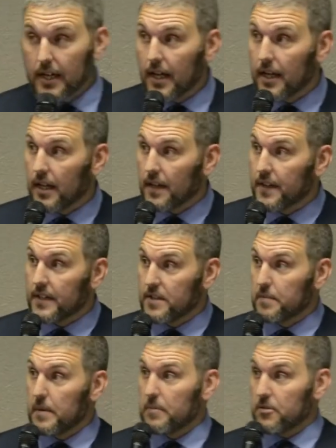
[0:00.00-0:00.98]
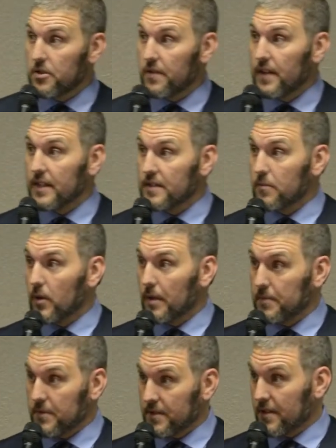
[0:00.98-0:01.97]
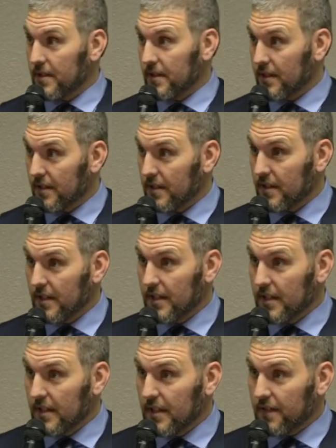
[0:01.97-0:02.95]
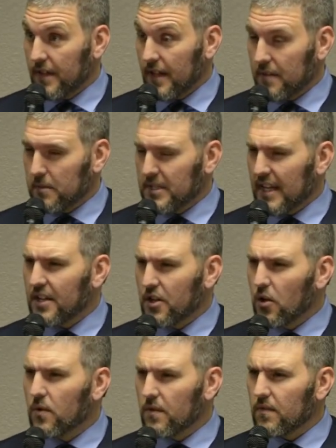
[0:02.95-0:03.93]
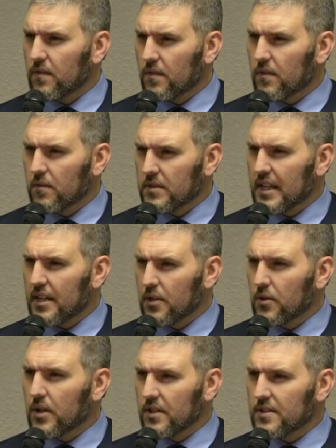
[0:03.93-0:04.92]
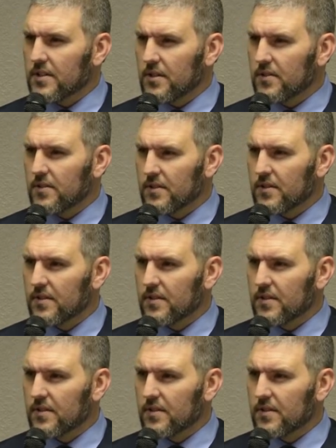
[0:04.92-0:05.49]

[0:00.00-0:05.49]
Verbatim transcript: Yeah, I think some people should have had some weapons there. If that was that a no was that a no gun zone?